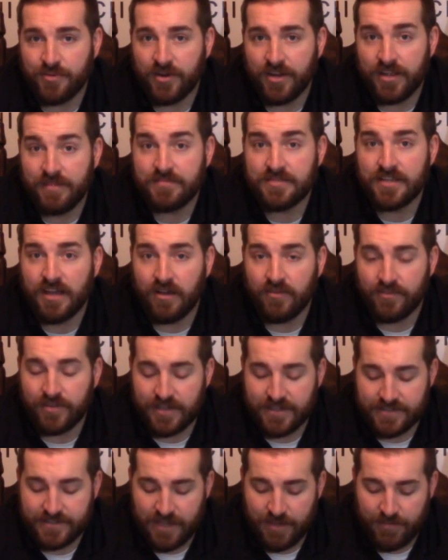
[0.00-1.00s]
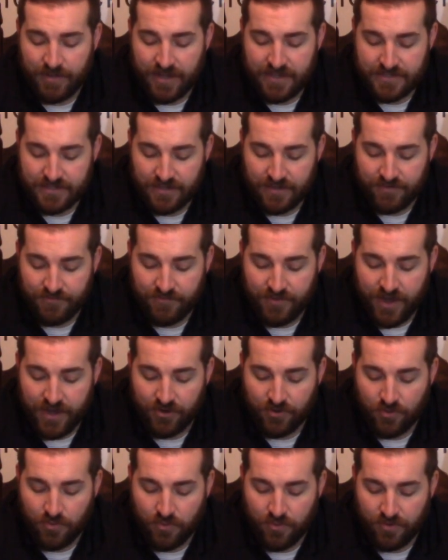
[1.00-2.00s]
put himself in the semis, and in the
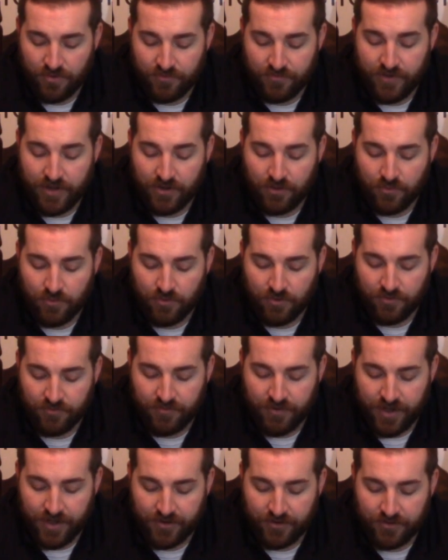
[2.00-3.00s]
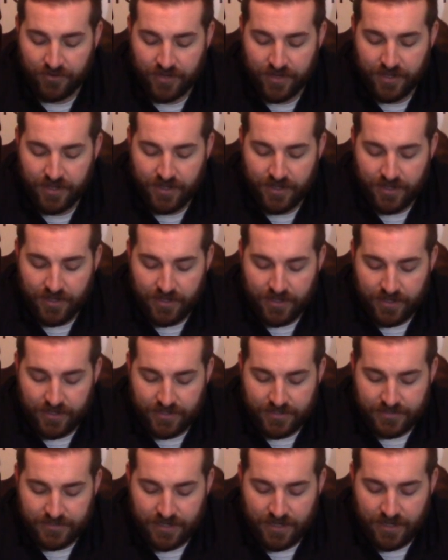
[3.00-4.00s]
final quarter, final quarterfinal
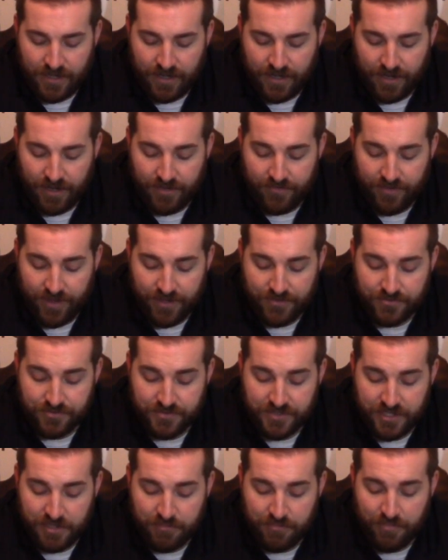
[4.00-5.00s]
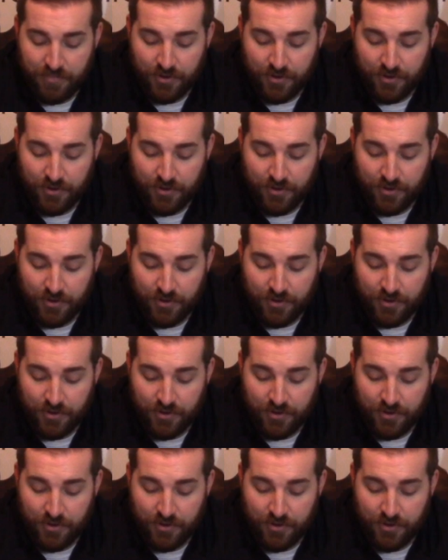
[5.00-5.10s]
is uh, I have Andrew D.